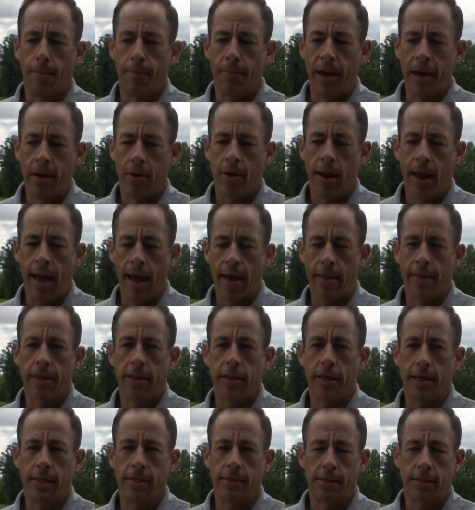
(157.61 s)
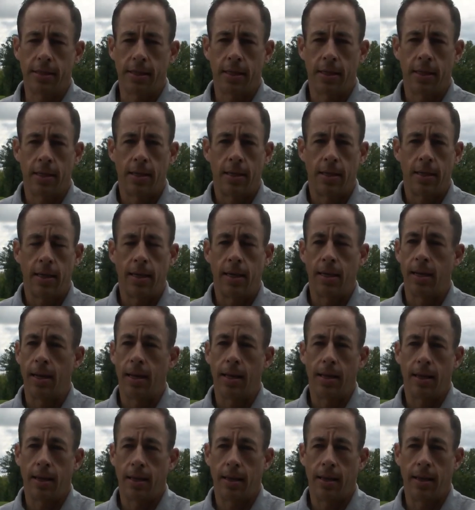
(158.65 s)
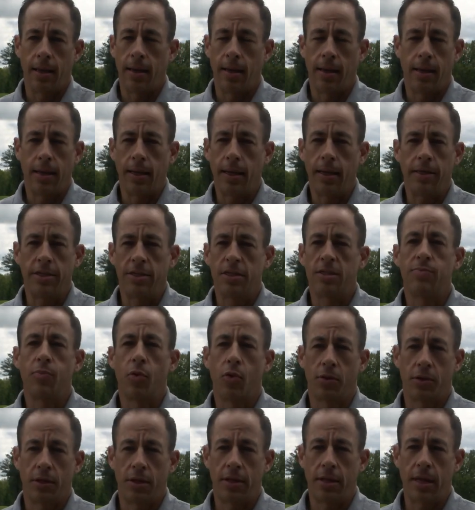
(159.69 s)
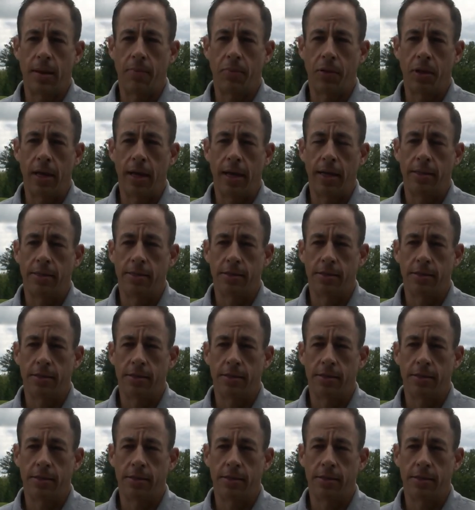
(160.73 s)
better athletes in in each sport that they play.